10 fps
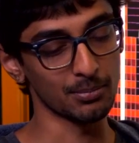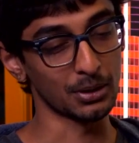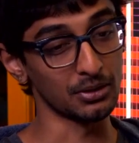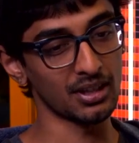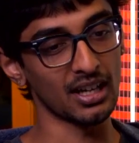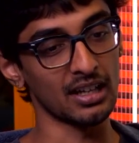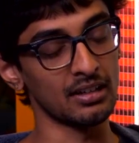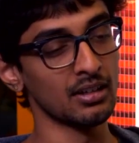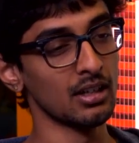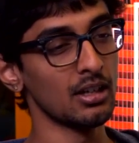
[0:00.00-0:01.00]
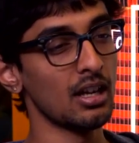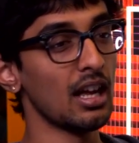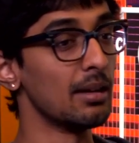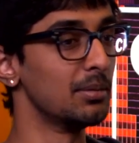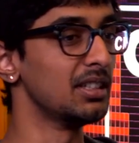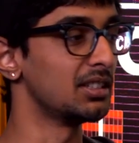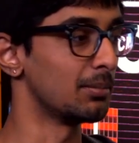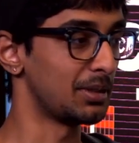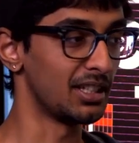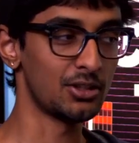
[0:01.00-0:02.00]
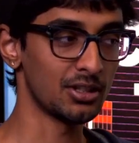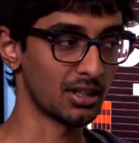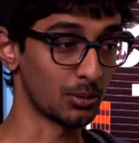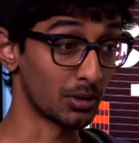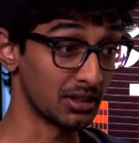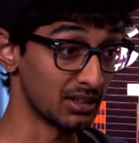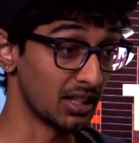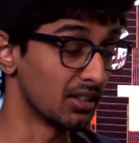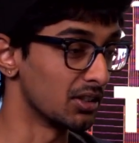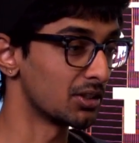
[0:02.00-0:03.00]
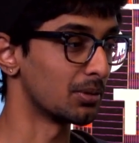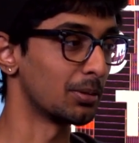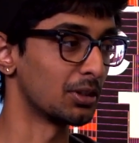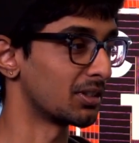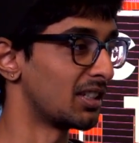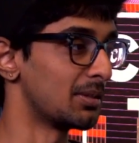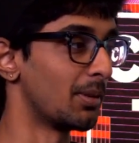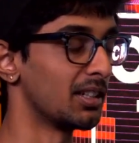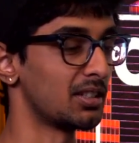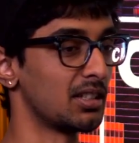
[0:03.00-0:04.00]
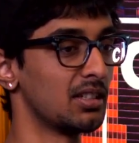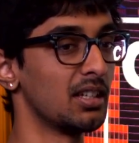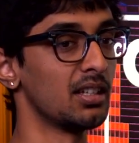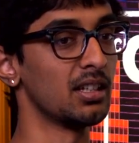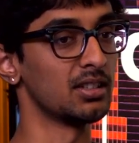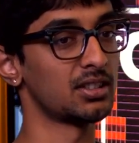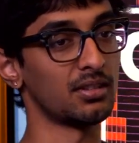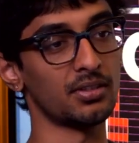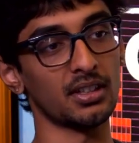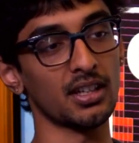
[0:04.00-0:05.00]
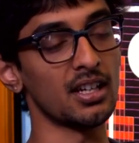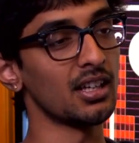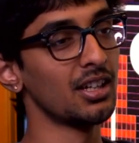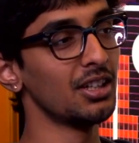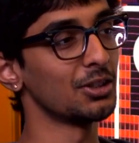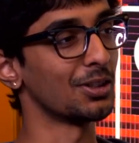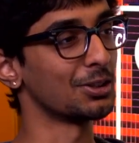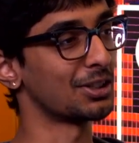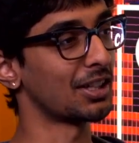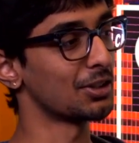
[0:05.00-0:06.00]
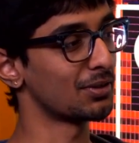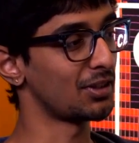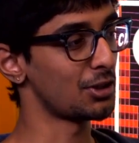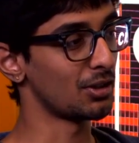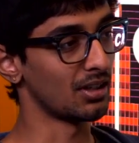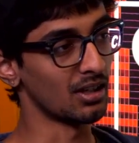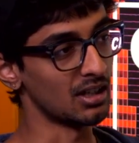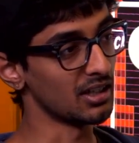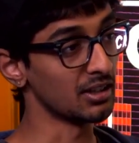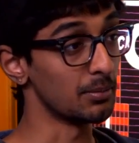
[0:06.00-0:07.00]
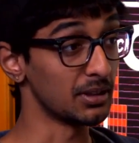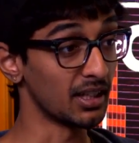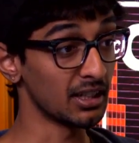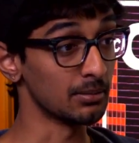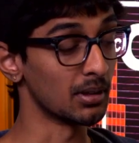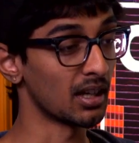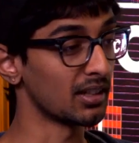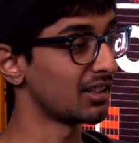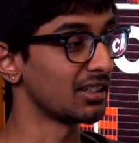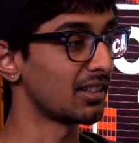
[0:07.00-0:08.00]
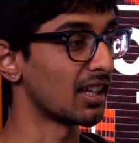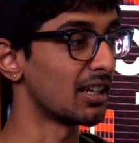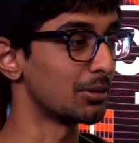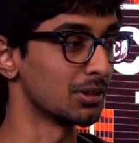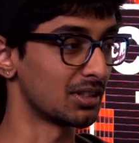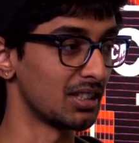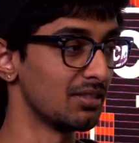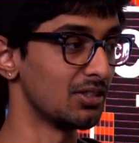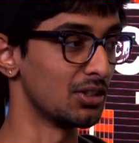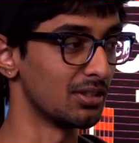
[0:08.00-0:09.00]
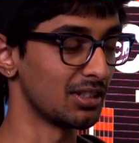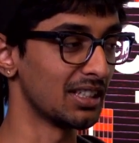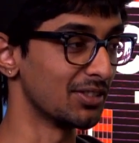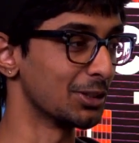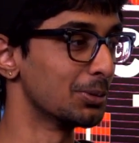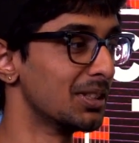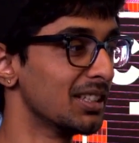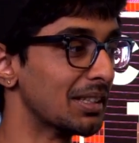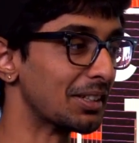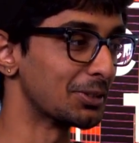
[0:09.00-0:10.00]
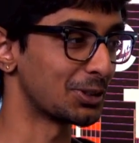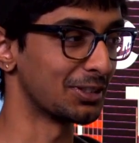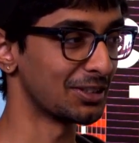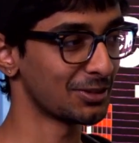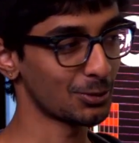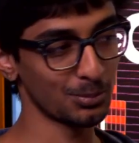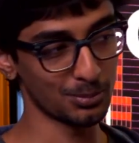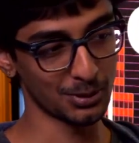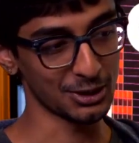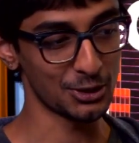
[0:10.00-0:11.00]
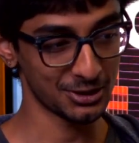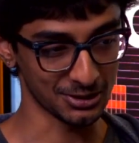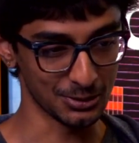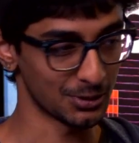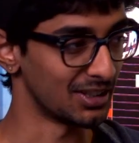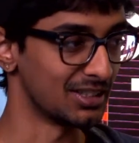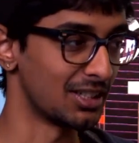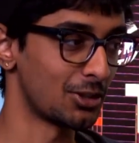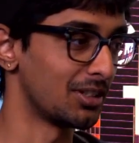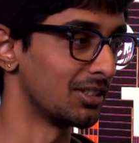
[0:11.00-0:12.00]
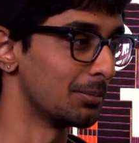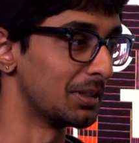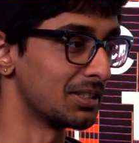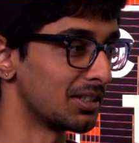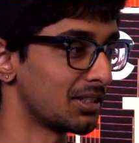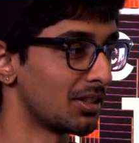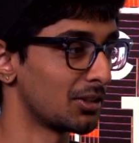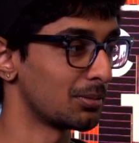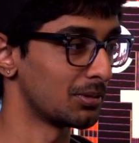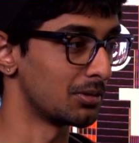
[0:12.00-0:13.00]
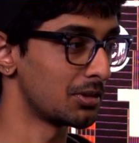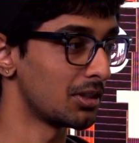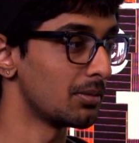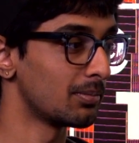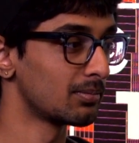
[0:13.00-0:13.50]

both had MDs and PhDs like working together, so personalized mm -hmm. medicine and, and, stuff like that. So that was that was a vision uh, in the beginning, but I think that was even giving away that I was going to pretty soon transition into business and entrepreneurship.